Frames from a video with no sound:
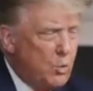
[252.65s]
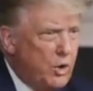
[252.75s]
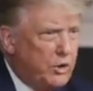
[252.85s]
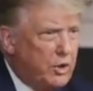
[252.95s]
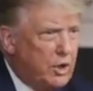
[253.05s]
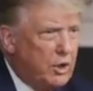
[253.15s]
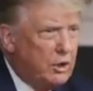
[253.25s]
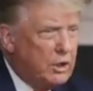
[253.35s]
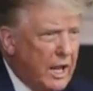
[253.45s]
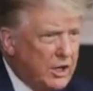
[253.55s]
with
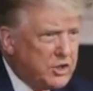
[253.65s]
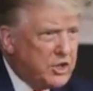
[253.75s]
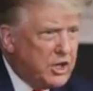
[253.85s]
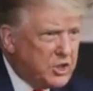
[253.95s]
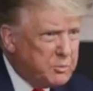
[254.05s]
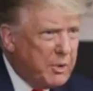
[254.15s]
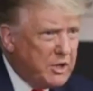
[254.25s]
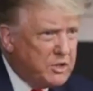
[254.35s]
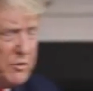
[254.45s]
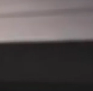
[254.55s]
less
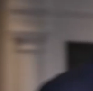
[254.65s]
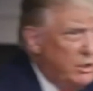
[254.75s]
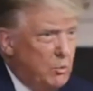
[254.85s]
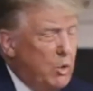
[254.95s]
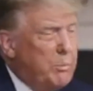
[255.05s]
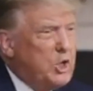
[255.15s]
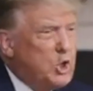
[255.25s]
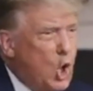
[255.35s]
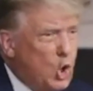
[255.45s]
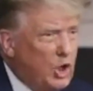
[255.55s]
expensive will
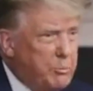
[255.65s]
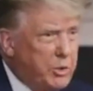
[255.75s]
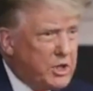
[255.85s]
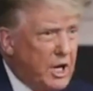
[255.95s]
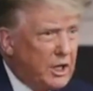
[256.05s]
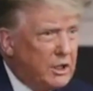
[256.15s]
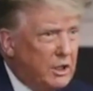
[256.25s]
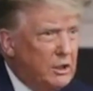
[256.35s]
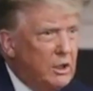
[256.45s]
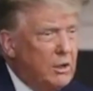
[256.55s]
be totally protected.
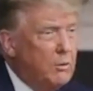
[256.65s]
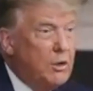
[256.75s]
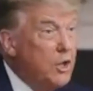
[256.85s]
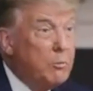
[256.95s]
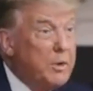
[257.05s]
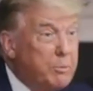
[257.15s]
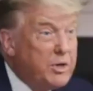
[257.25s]
How? They'll be